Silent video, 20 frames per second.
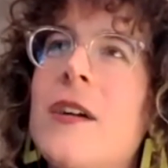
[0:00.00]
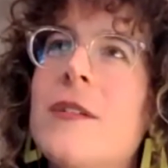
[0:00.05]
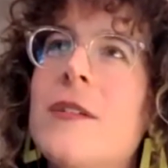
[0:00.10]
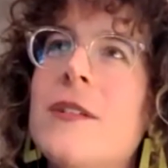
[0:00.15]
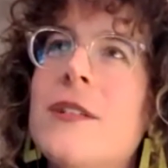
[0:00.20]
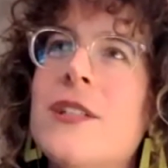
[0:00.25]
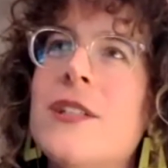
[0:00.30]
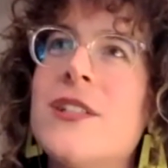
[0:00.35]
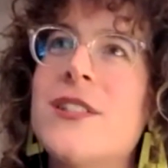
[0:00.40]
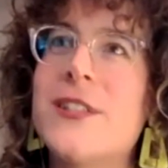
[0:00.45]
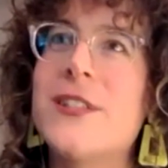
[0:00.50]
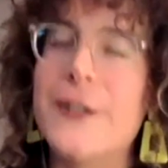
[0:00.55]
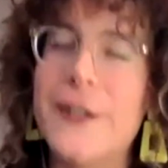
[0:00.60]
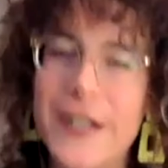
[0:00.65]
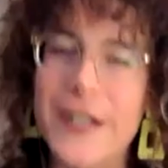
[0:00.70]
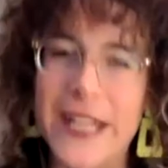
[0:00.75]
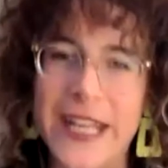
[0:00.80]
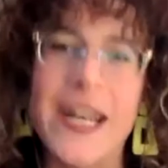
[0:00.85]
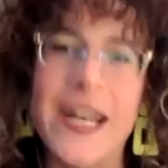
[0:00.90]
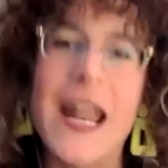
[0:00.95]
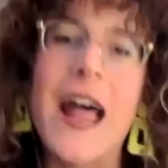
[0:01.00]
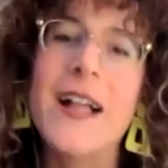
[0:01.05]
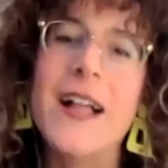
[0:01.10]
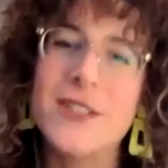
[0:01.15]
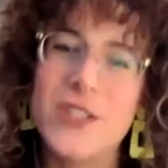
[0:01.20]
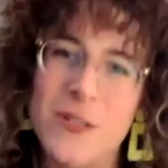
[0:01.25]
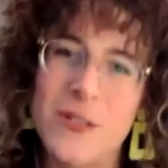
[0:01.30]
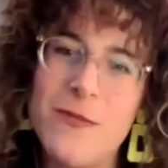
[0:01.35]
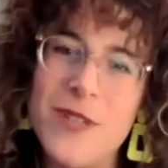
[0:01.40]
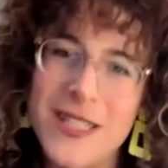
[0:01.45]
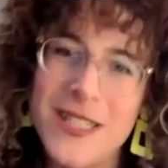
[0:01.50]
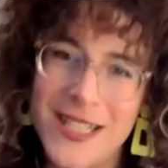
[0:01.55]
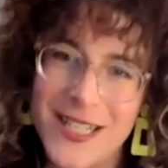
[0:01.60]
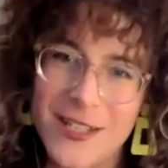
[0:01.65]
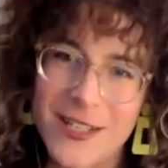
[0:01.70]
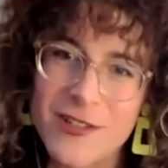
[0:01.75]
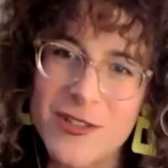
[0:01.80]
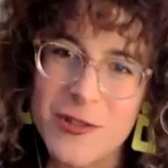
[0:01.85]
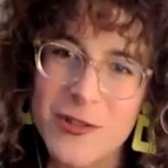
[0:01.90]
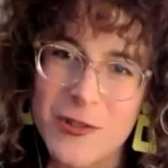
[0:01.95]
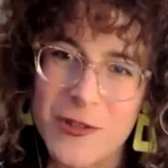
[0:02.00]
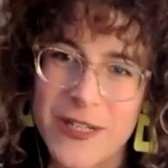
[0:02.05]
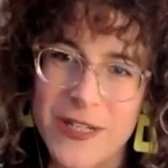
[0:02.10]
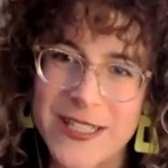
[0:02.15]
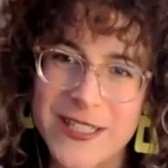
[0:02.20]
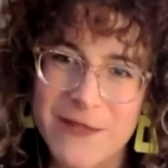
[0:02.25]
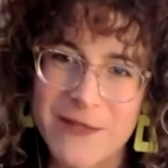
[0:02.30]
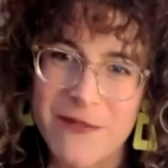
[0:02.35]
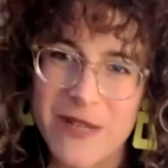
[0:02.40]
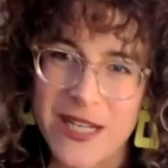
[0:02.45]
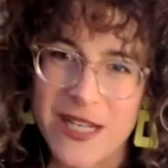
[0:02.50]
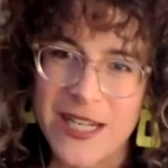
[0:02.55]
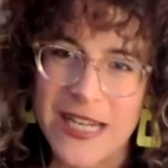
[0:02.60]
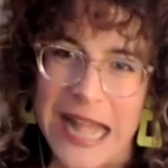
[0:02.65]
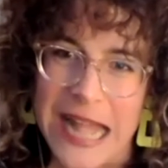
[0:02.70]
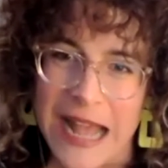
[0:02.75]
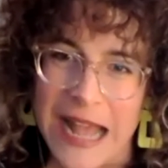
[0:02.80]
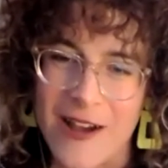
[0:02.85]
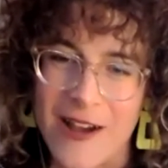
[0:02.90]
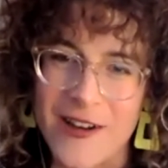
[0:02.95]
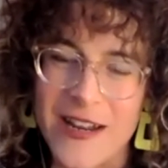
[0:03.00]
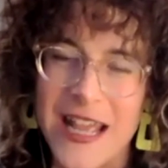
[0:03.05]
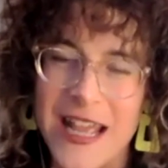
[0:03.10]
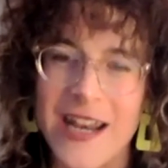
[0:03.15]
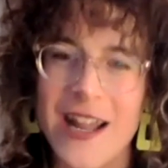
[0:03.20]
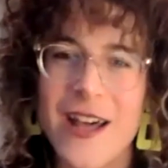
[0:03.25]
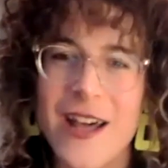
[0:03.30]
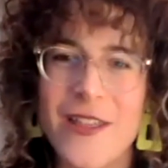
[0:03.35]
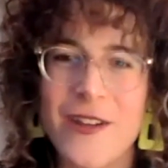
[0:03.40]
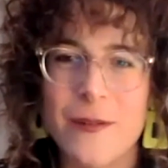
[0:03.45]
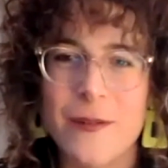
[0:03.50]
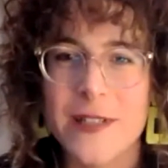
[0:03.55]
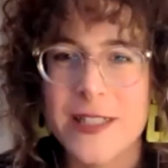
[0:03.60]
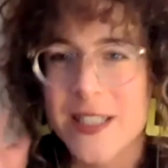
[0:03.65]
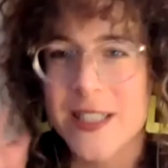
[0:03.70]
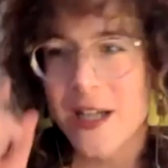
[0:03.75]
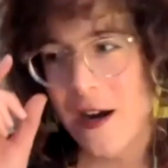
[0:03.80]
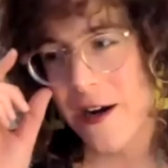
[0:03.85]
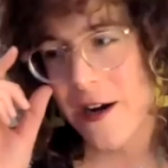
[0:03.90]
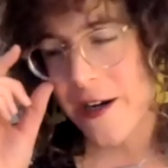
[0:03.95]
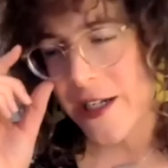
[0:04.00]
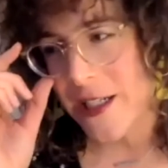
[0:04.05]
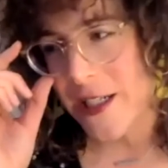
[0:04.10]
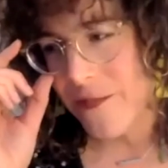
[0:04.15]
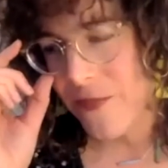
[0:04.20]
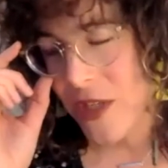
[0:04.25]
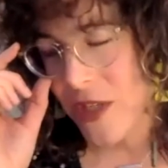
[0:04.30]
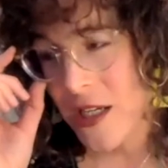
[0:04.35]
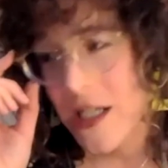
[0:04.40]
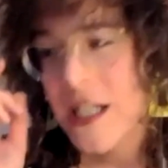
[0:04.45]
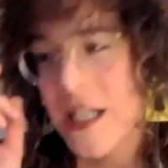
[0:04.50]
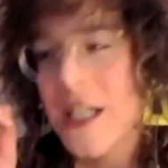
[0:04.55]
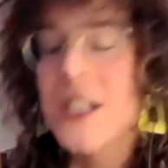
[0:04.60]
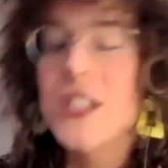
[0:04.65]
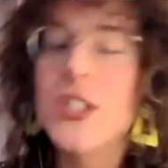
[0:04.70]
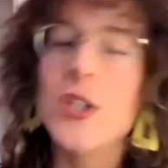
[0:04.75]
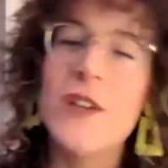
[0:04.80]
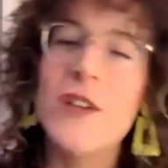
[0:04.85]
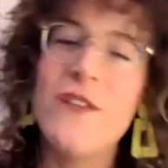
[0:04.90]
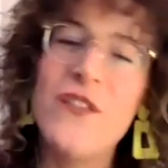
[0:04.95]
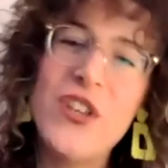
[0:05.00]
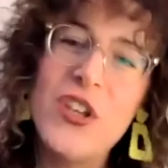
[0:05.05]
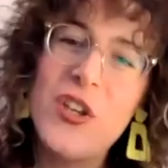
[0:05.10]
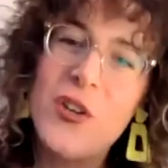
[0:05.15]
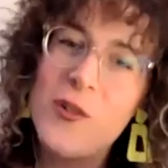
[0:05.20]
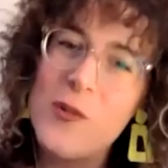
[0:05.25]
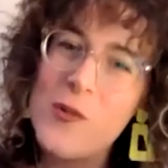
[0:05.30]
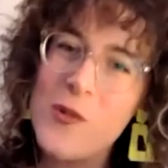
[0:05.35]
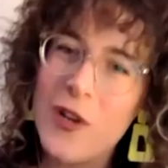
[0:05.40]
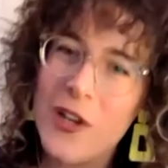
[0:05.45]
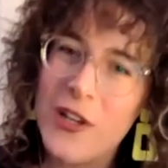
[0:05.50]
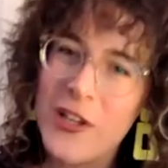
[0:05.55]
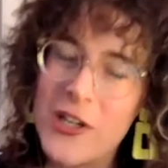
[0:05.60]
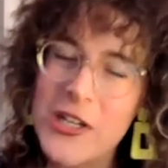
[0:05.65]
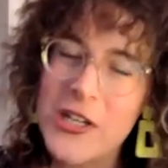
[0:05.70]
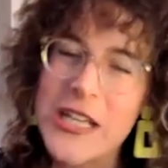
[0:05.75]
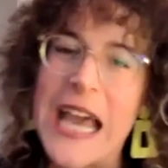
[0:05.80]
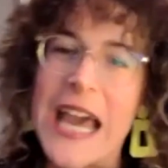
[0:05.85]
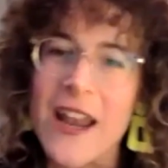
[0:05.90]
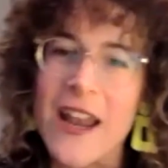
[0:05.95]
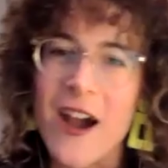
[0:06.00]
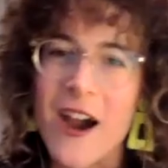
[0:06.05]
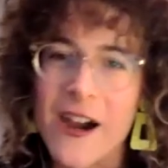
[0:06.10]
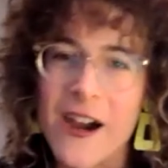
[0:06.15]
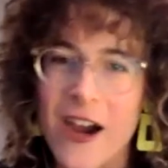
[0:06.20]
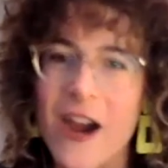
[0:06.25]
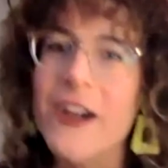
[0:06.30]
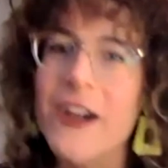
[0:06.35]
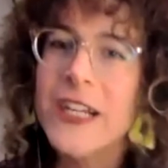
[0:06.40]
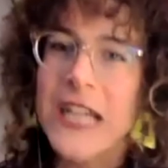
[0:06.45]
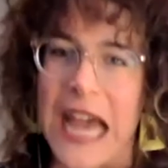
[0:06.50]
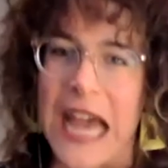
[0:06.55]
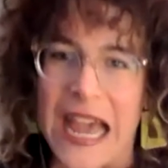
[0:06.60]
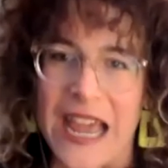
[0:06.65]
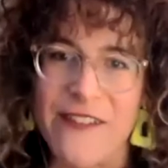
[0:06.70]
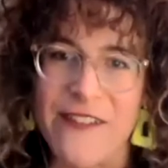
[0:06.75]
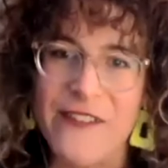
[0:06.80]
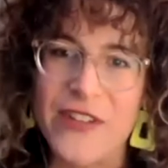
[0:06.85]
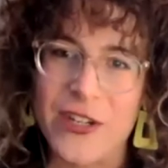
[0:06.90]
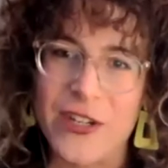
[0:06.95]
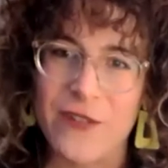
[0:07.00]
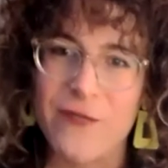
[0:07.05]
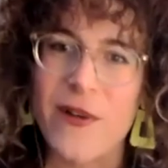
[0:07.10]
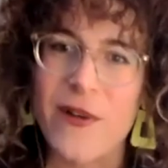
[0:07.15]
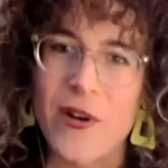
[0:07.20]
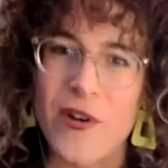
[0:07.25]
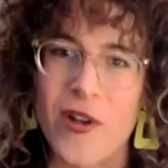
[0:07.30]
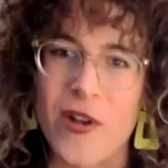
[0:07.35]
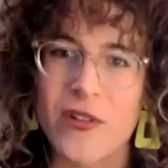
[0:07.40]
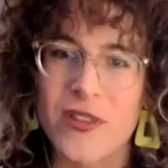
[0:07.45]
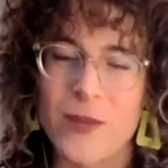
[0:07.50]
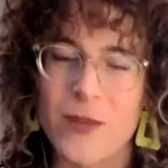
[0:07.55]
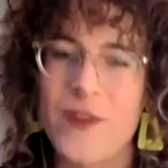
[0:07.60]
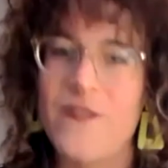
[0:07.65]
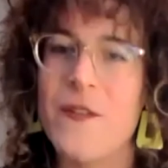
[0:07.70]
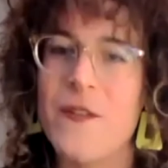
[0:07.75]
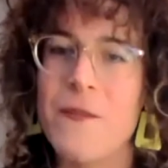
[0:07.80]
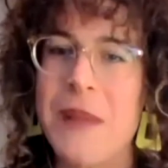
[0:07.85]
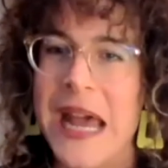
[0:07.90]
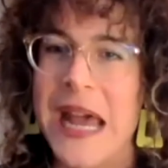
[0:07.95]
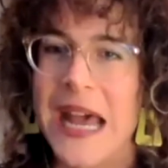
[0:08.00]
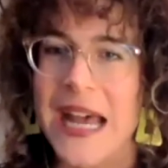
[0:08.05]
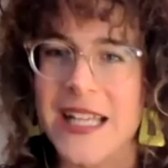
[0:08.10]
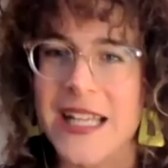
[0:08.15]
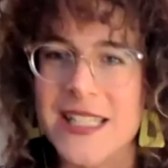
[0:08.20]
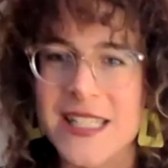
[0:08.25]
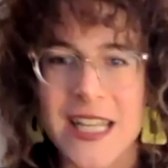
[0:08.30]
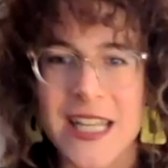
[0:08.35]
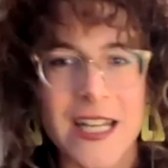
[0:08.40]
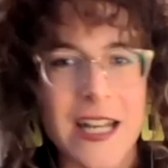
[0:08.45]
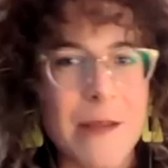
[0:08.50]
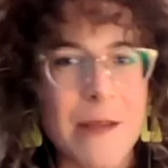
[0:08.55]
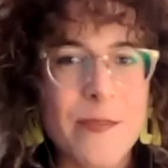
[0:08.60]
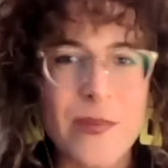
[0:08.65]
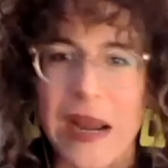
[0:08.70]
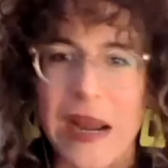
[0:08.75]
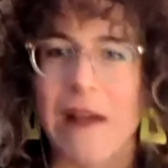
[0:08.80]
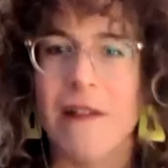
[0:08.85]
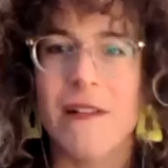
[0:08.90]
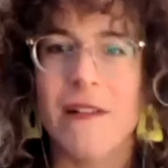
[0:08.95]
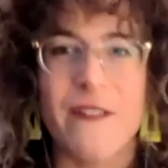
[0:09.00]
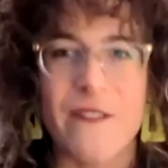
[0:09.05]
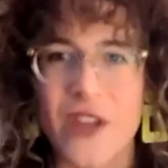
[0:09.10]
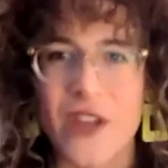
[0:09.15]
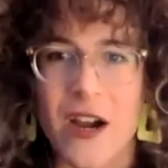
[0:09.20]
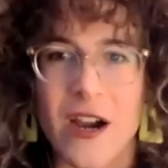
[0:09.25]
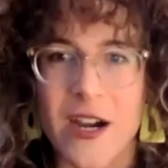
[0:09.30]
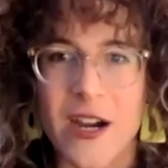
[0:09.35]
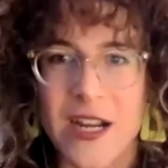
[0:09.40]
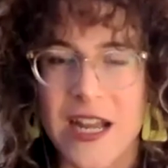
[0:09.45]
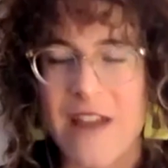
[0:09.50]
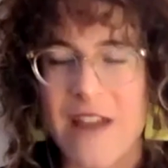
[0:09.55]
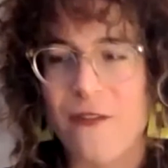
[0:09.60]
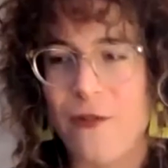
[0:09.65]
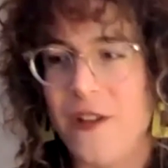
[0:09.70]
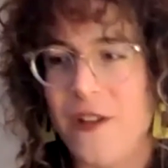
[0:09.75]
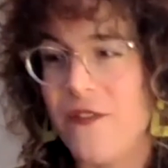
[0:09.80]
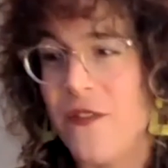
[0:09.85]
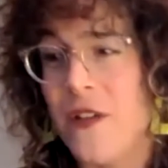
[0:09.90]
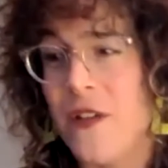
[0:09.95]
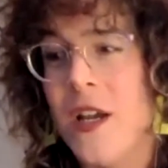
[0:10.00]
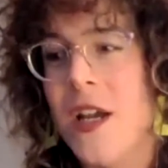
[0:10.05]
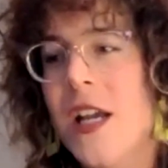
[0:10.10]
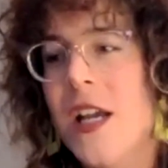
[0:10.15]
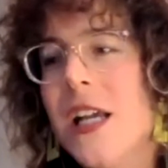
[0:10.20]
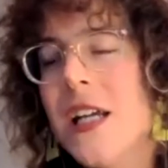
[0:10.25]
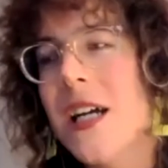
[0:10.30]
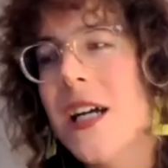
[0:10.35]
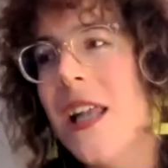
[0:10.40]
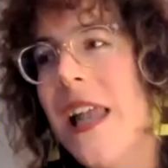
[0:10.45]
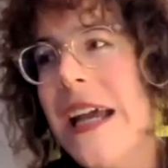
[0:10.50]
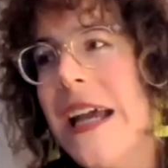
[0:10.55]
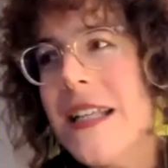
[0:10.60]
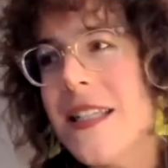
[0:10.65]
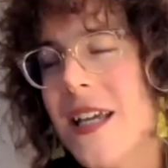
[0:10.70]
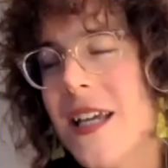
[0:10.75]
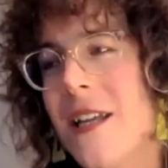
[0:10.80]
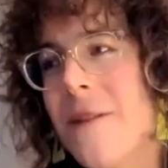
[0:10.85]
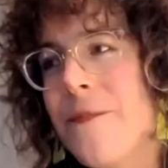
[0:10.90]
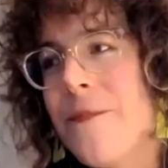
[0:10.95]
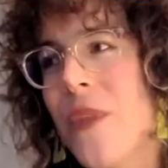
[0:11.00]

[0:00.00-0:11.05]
certain LGBTQ stories are written down and other ones aren't. So if you look at our archive here in Roanoke that we've amassed, and I'm proud of the archive we've collected,